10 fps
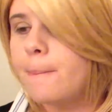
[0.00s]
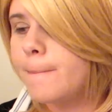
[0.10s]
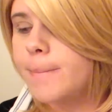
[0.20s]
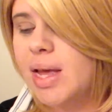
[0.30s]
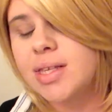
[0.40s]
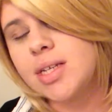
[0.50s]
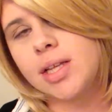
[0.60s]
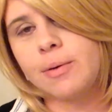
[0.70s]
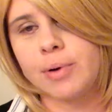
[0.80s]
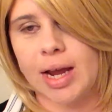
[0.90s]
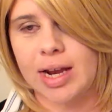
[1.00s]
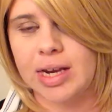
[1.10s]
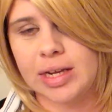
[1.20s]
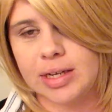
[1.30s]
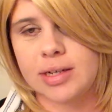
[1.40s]
basically what I
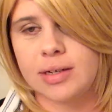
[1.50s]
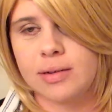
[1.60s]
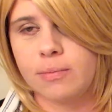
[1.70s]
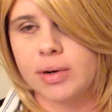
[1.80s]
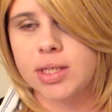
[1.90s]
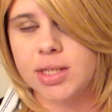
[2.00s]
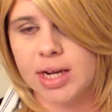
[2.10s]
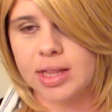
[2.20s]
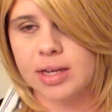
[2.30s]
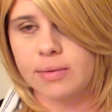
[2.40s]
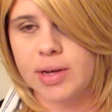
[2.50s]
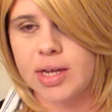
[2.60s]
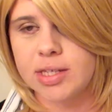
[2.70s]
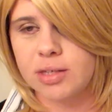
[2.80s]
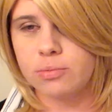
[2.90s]
need when styling
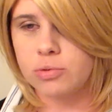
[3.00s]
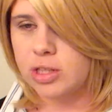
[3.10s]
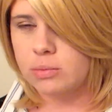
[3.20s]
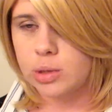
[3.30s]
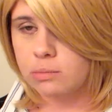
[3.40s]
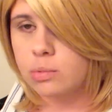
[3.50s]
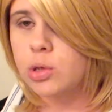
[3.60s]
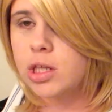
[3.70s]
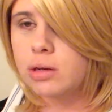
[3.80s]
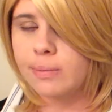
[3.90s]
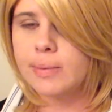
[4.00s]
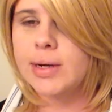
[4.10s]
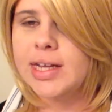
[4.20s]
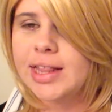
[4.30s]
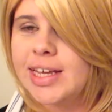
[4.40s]
wigs is really, really, really,
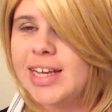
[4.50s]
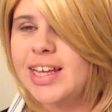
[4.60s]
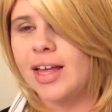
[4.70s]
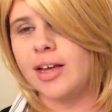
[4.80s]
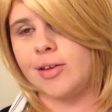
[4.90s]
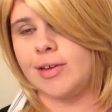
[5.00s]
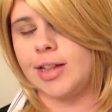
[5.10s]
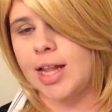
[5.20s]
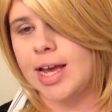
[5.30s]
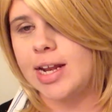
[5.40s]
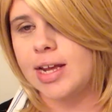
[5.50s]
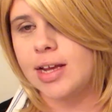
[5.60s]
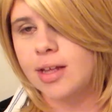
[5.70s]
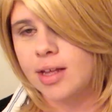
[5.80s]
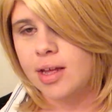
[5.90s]
really good
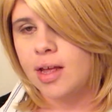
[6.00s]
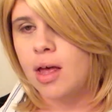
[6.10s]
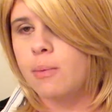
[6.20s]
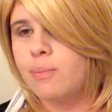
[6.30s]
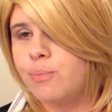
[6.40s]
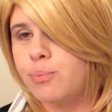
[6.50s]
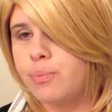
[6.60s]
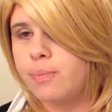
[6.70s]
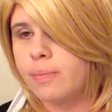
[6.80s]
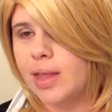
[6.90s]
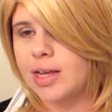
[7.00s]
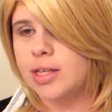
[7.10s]
lighting. Like